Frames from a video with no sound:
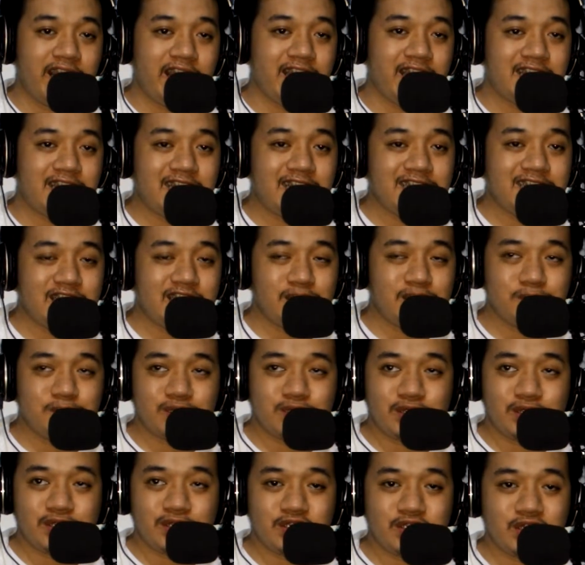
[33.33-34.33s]
And as I am
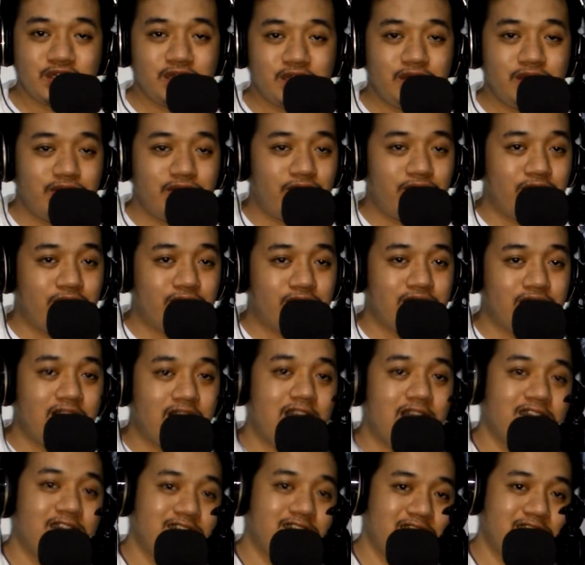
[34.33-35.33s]
searching for the
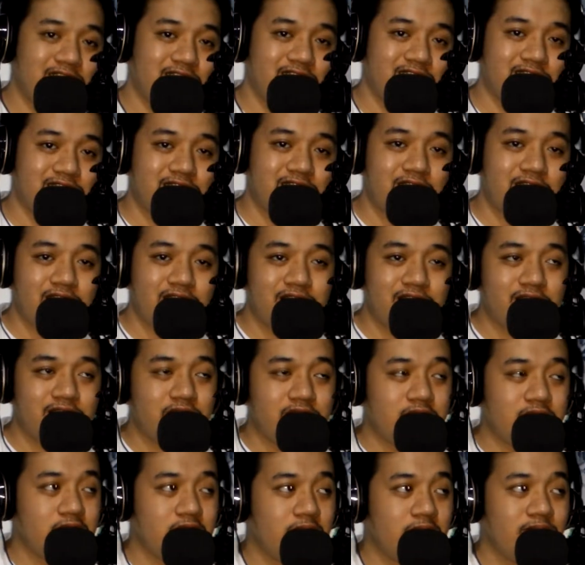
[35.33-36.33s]
artist,
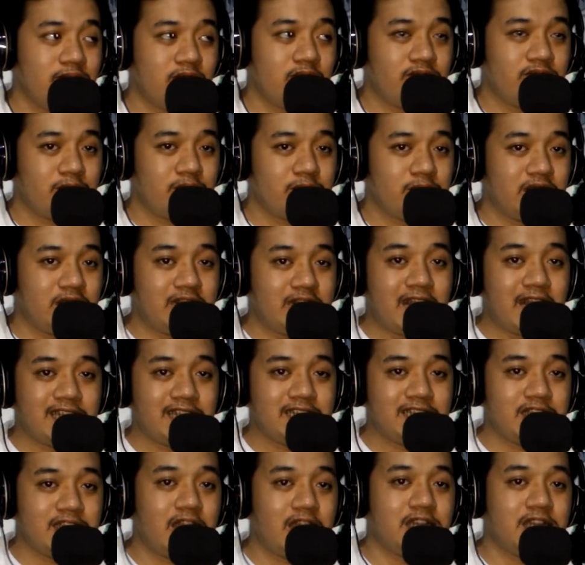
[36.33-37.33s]
like, from the
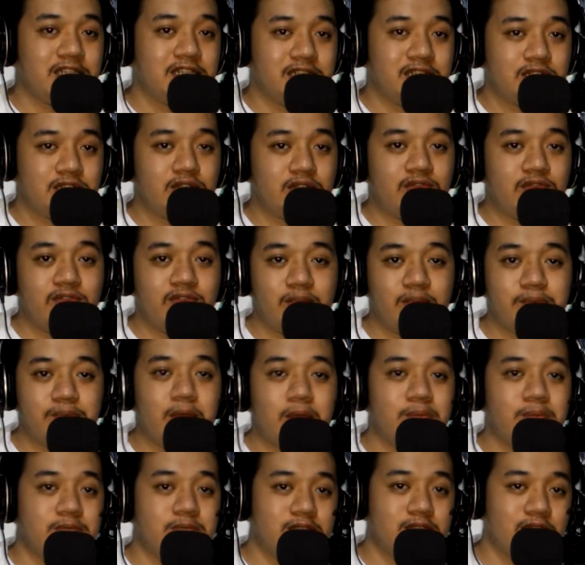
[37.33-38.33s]
classic artist of
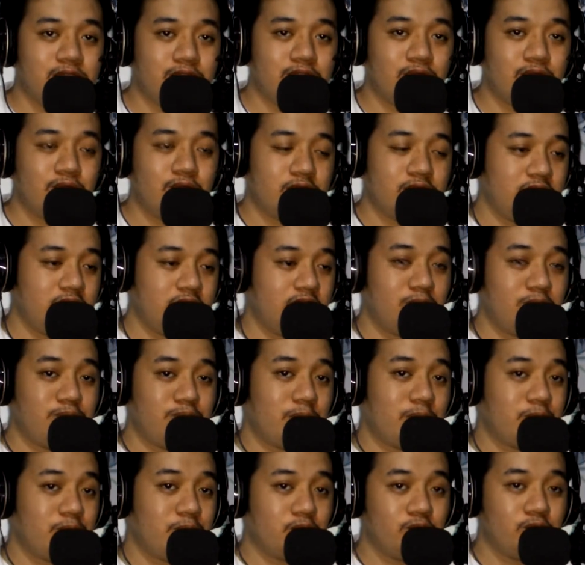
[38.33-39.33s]
hip-hop scene or the
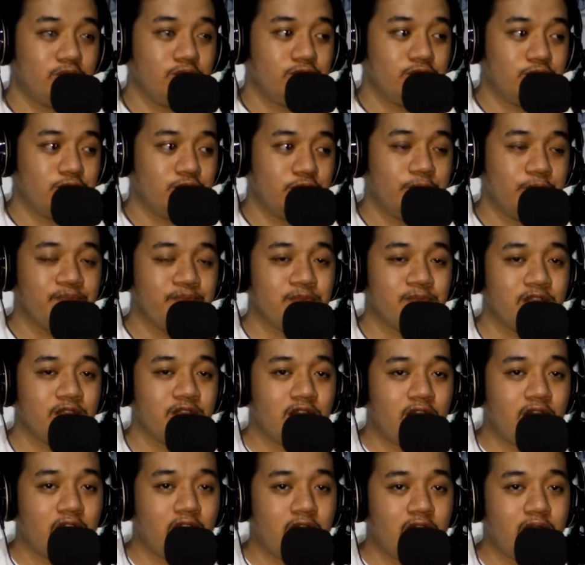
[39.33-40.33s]
hip-hop culture,
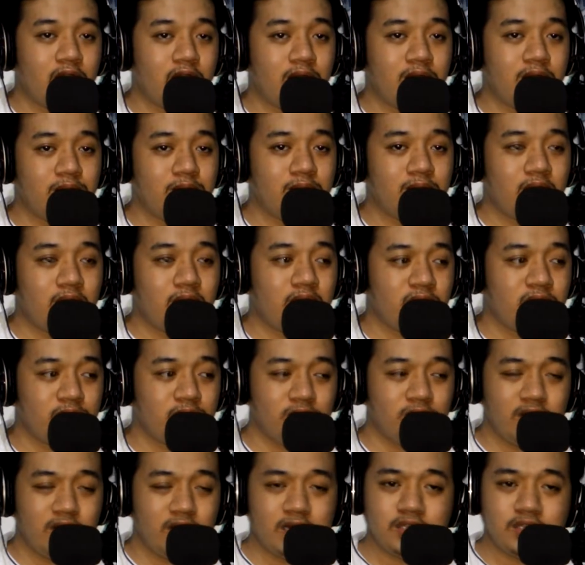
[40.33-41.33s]
I'm
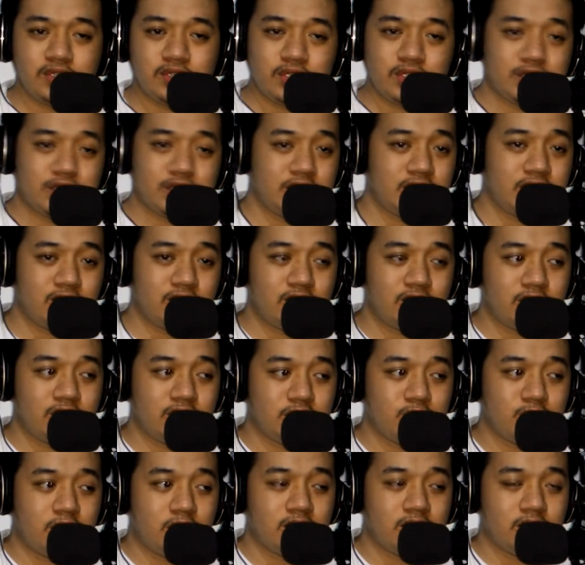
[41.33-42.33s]
really interested on
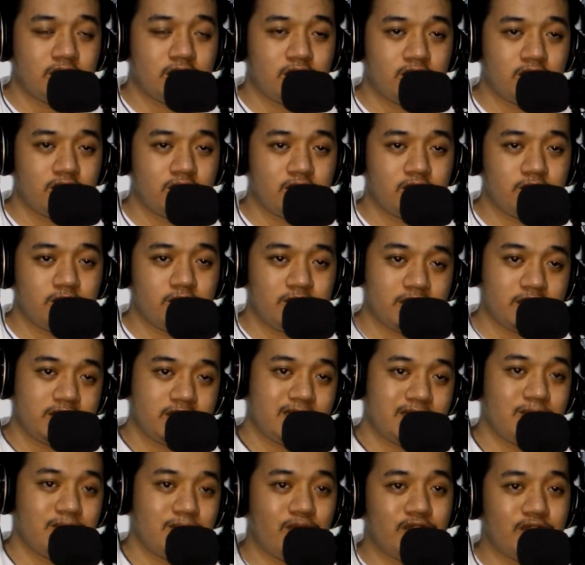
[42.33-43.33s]
this one, on Beastie
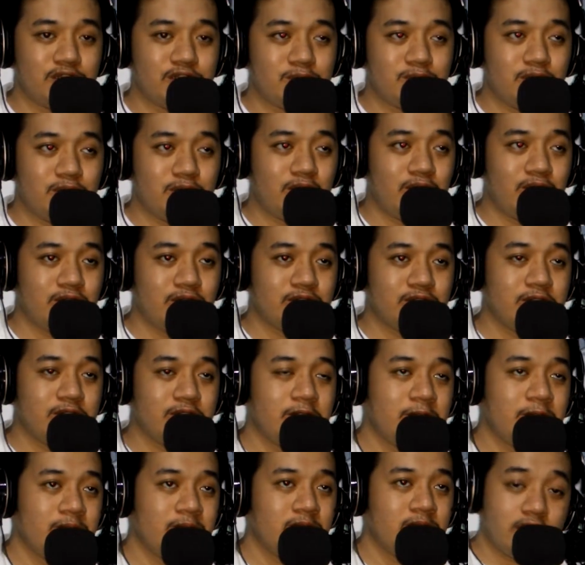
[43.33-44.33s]
Boys, because
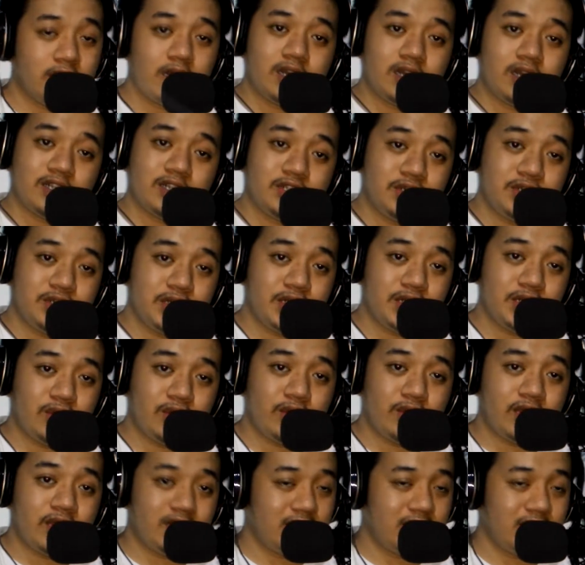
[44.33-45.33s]
they are a trio
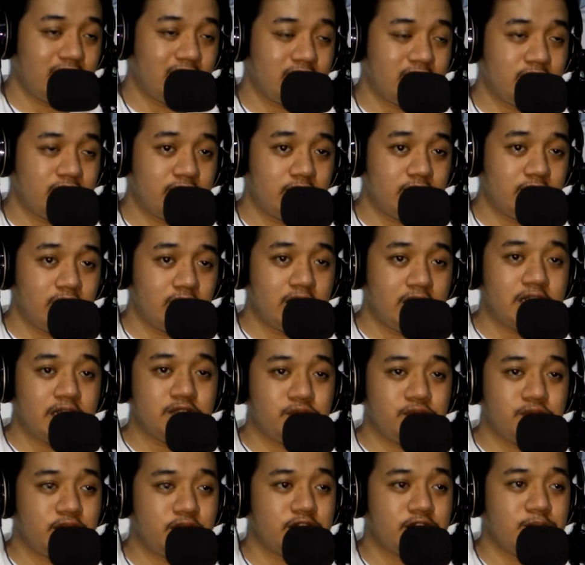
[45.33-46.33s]
and that's really
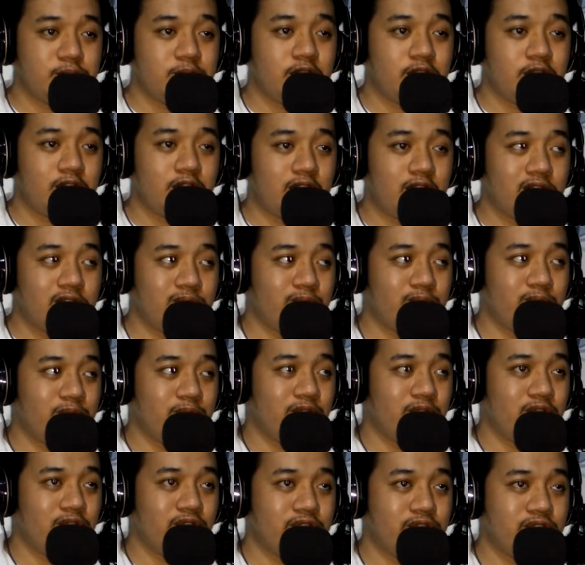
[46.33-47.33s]
interests me a lot,
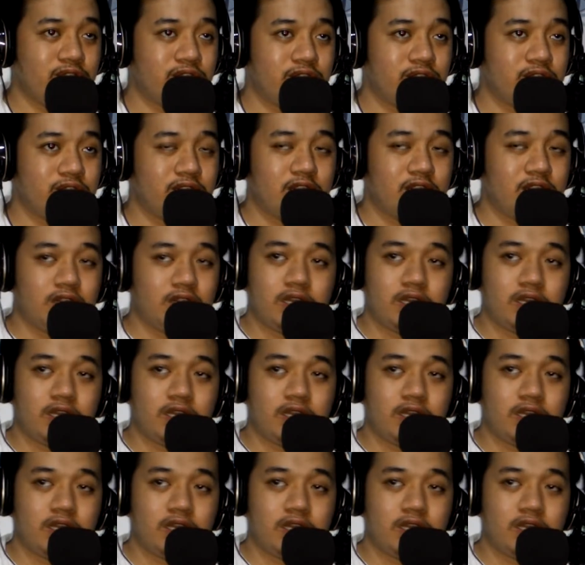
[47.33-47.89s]
because